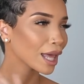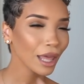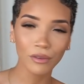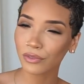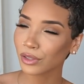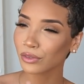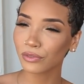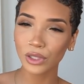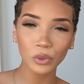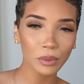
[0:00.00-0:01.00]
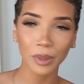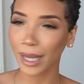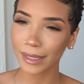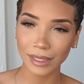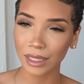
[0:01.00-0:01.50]
F the fluid
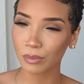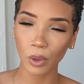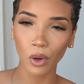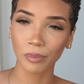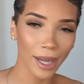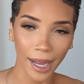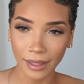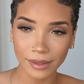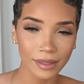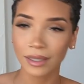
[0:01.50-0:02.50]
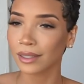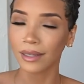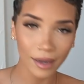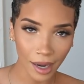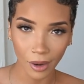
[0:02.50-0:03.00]
painting, pour paint.
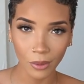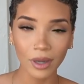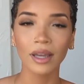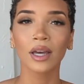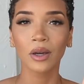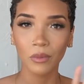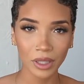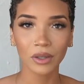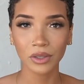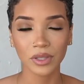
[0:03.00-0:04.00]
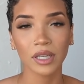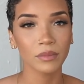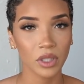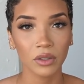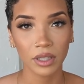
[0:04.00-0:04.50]
No, we're gonna do
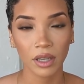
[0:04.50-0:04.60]
something totally